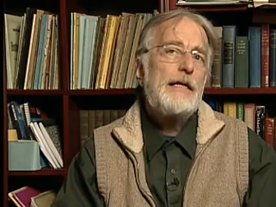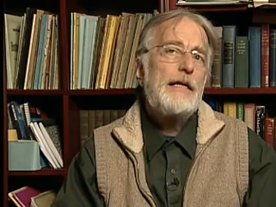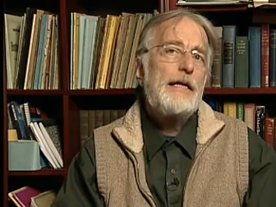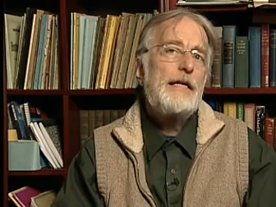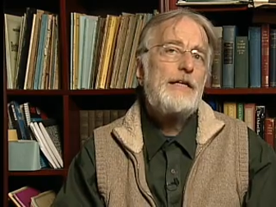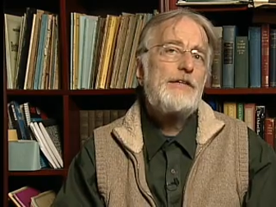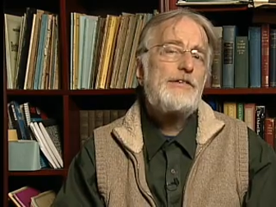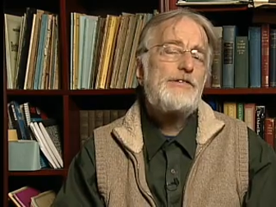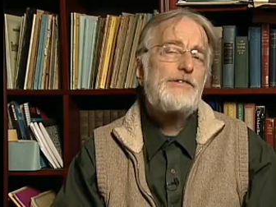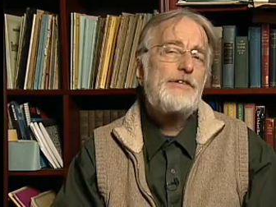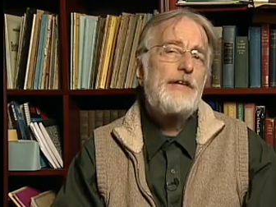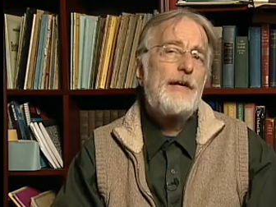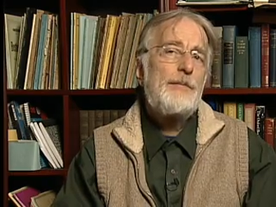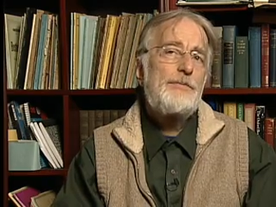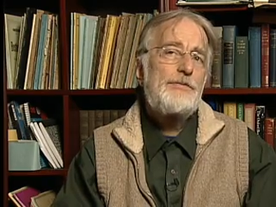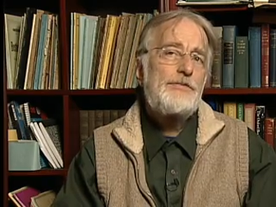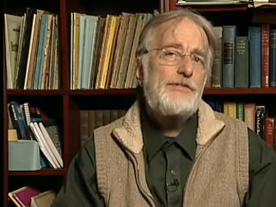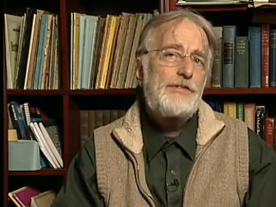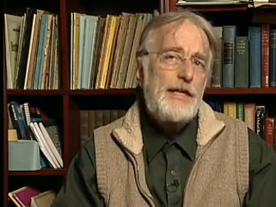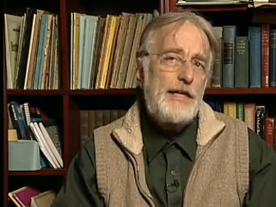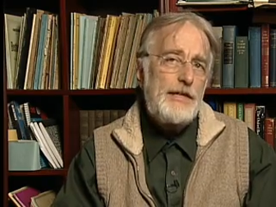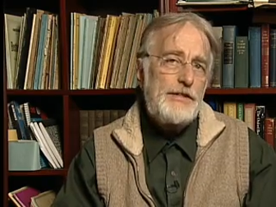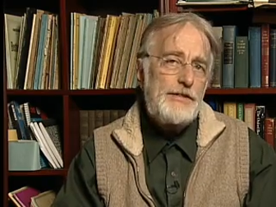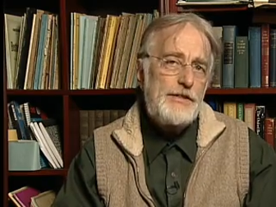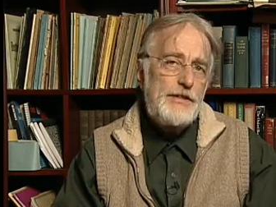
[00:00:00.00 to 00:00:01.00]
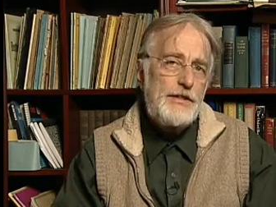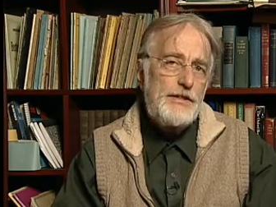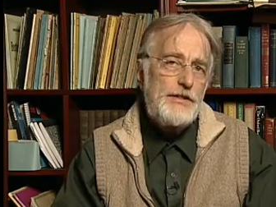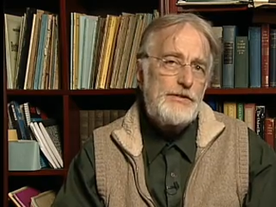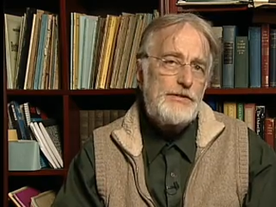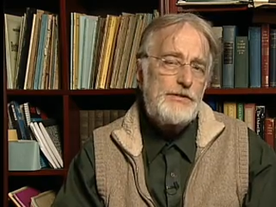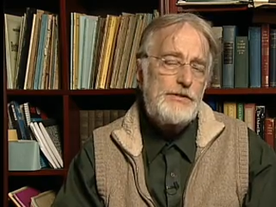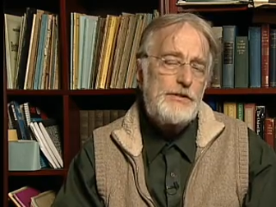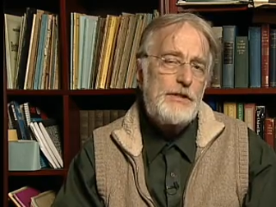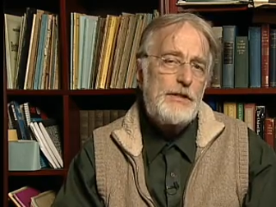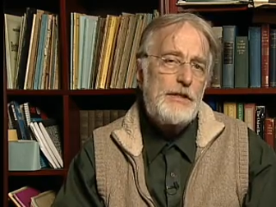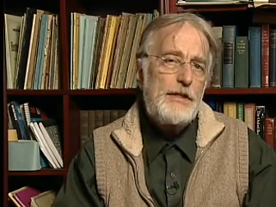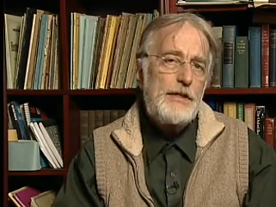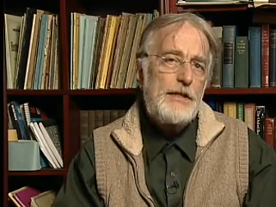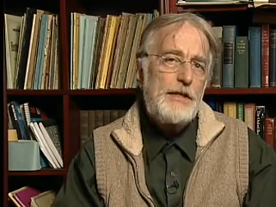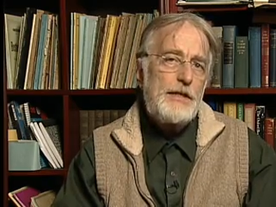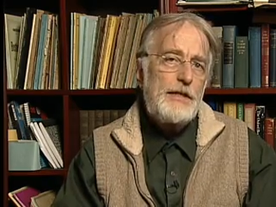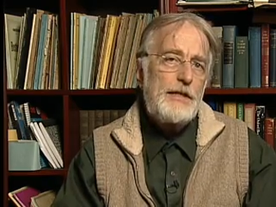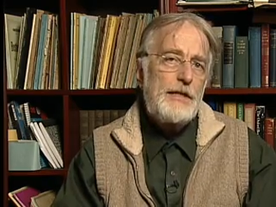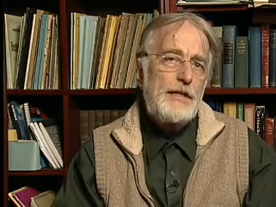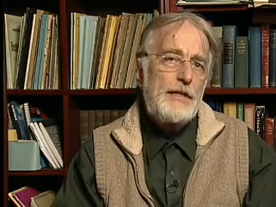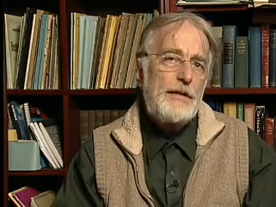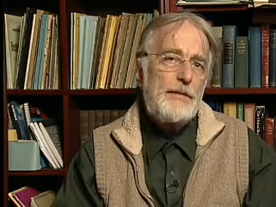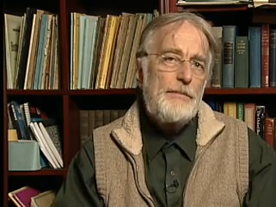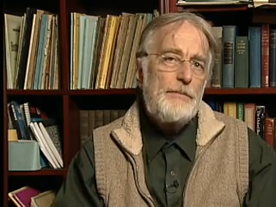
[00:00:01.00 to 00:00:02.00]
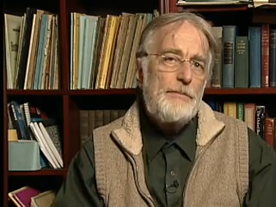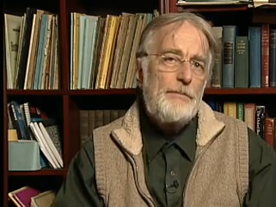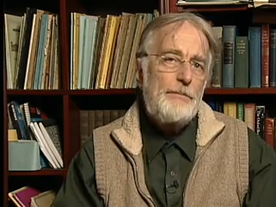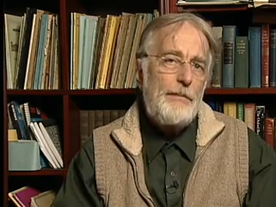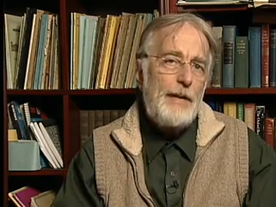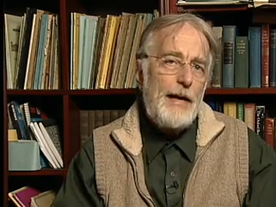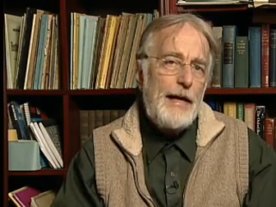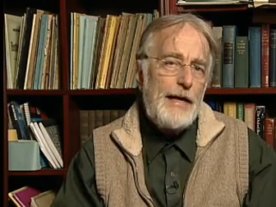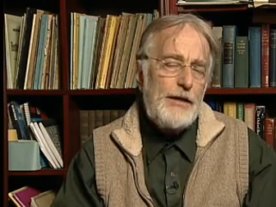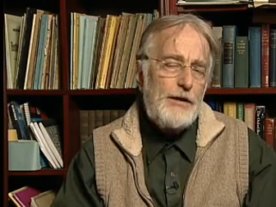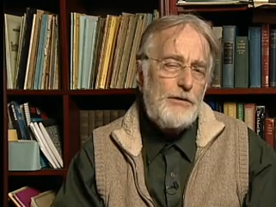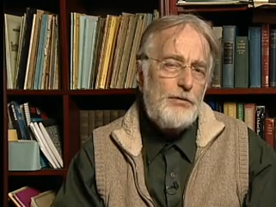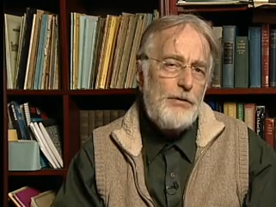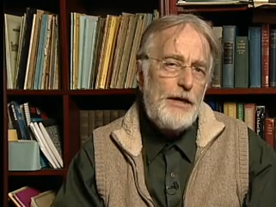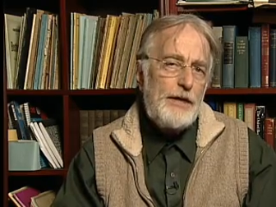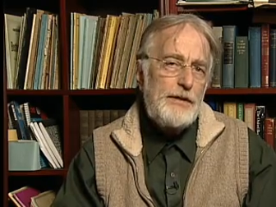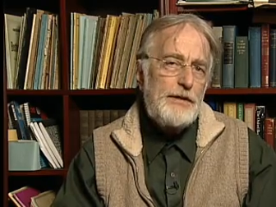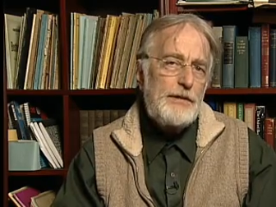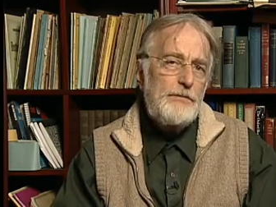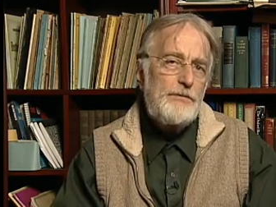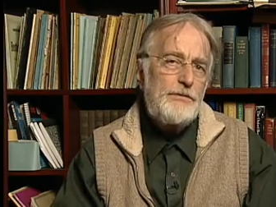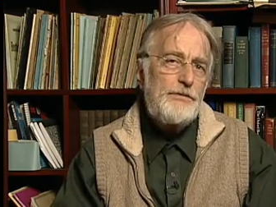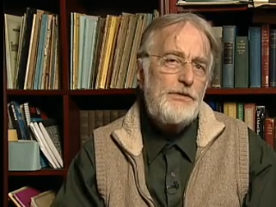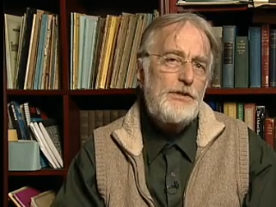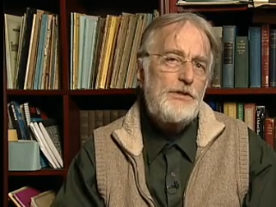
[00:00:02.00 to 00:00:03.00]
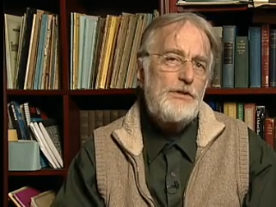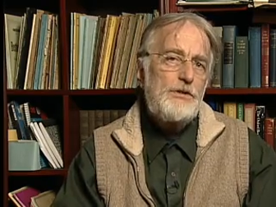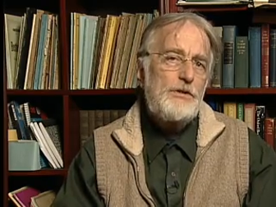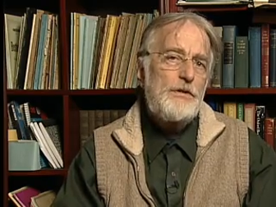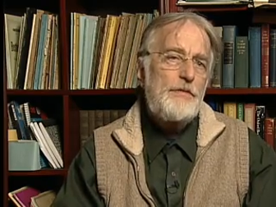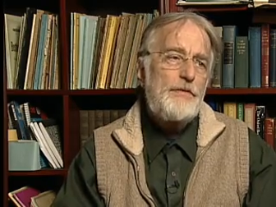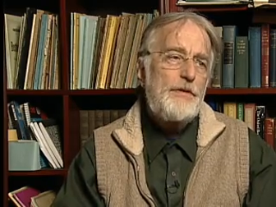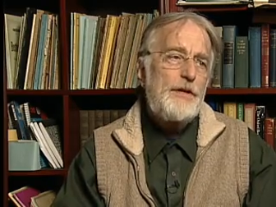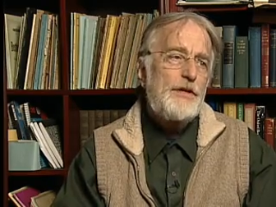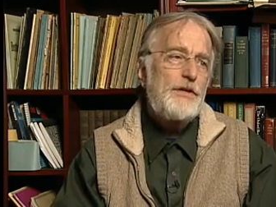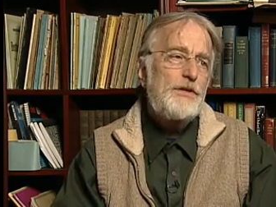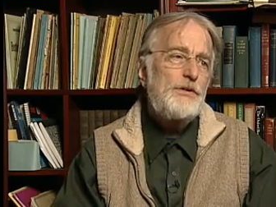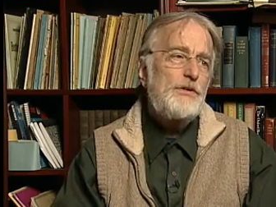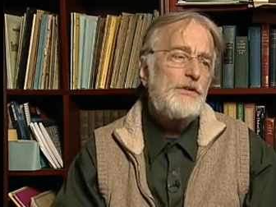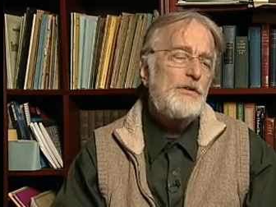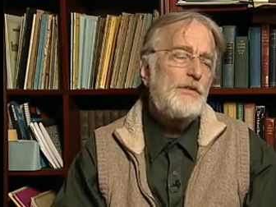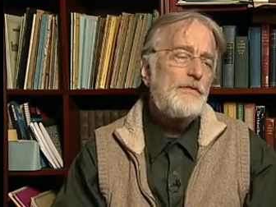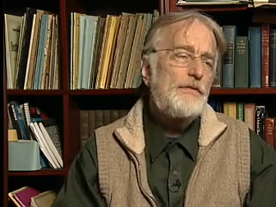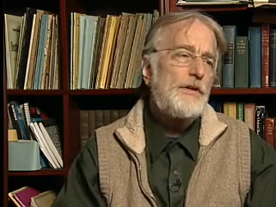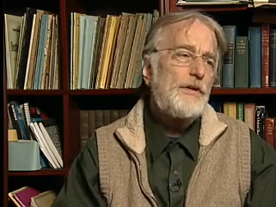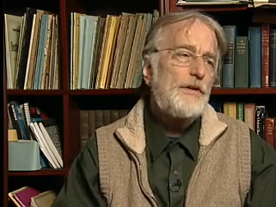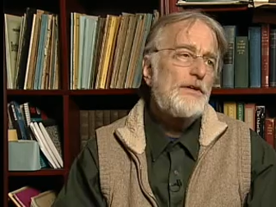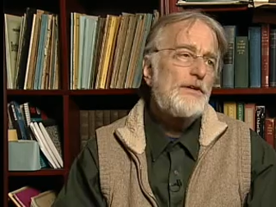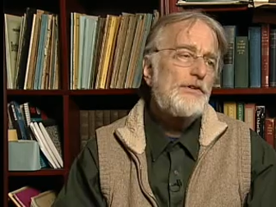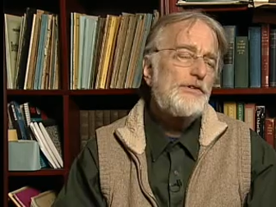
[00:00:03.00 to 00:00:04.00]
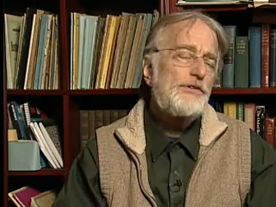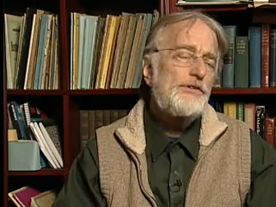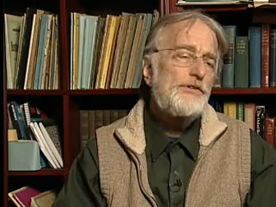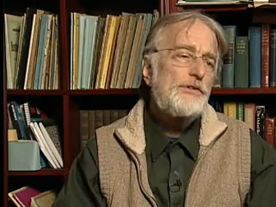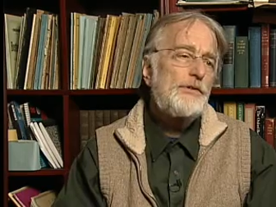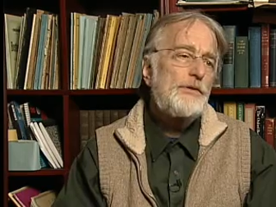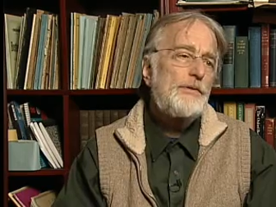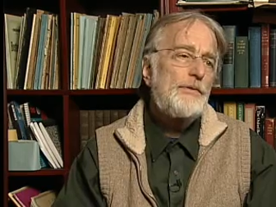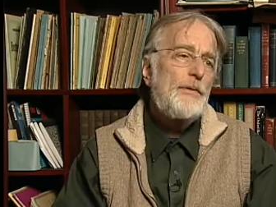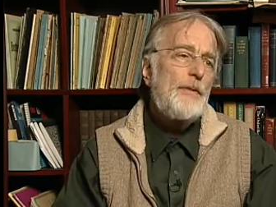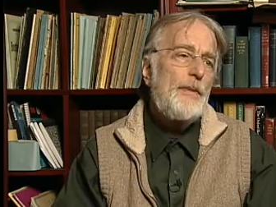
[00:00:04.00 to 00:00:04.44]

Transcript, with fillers: In some senses, my quantum view of the universe